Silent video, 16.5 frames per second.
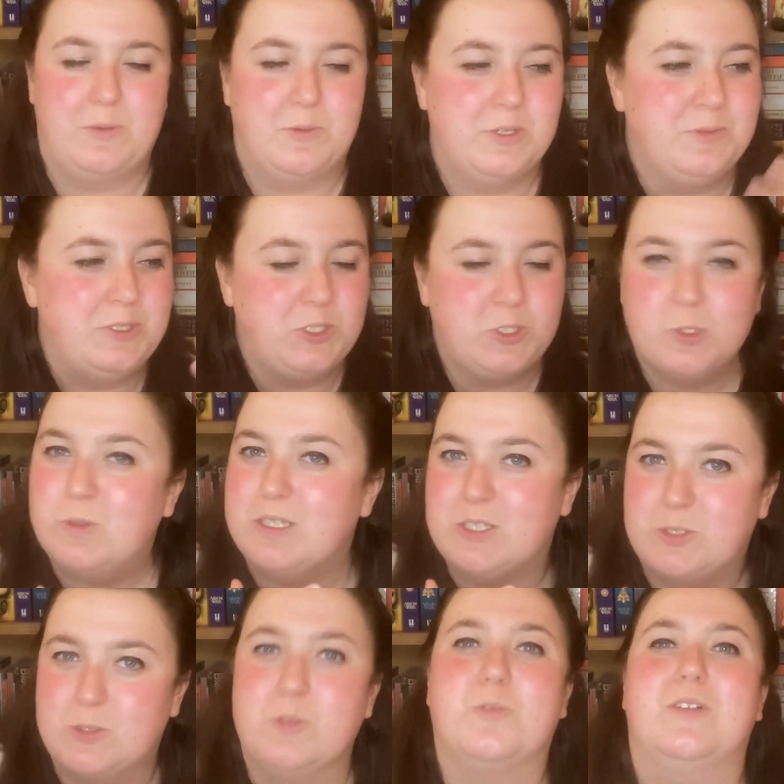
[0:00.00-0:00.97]
I want to enjoy the
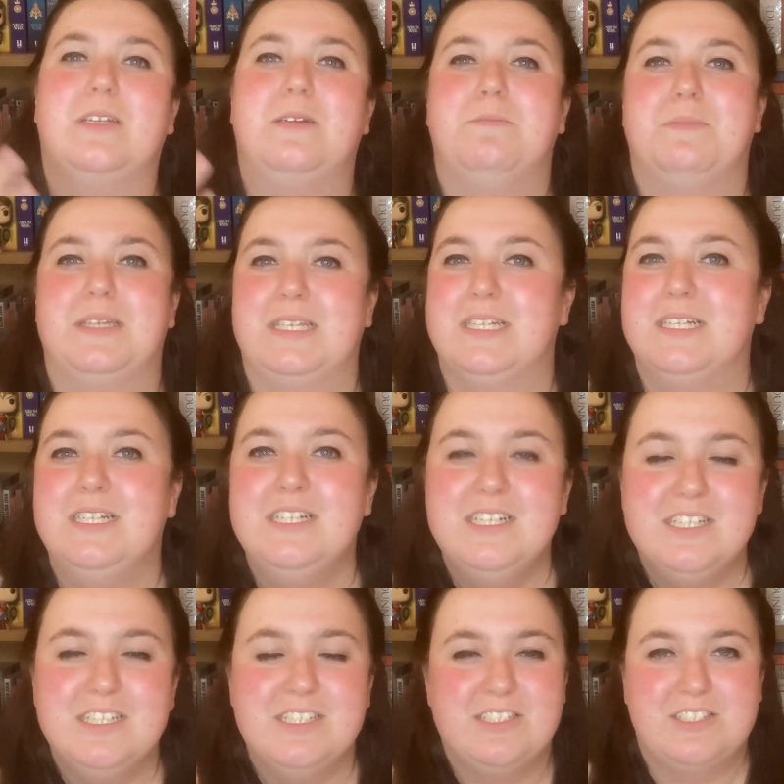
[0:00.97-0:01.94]
story and be
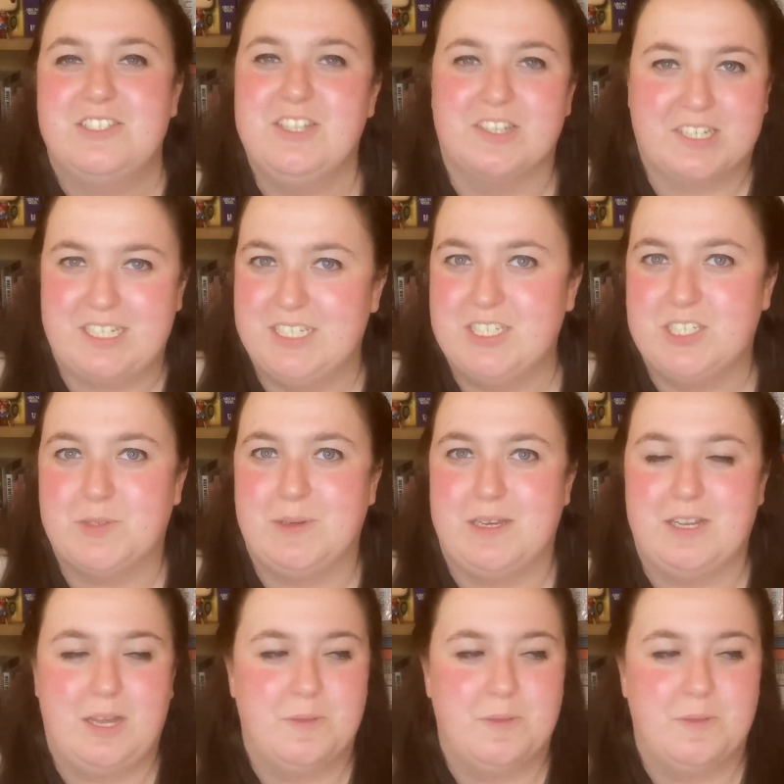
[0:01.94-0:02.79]
stuck into it.